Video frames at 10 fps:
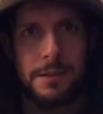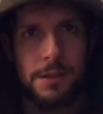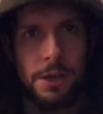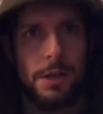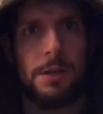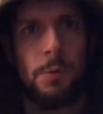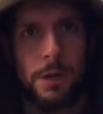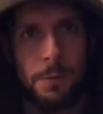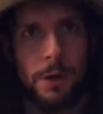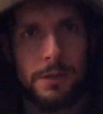good when
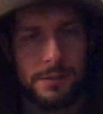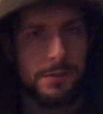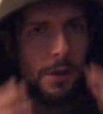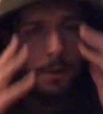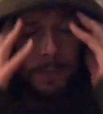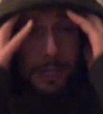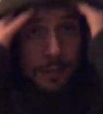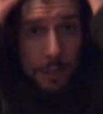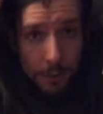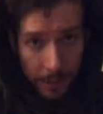I'm wearing this garment. I don't
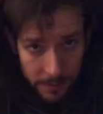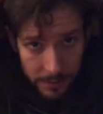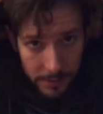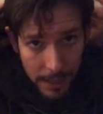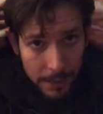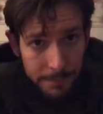know what else to say.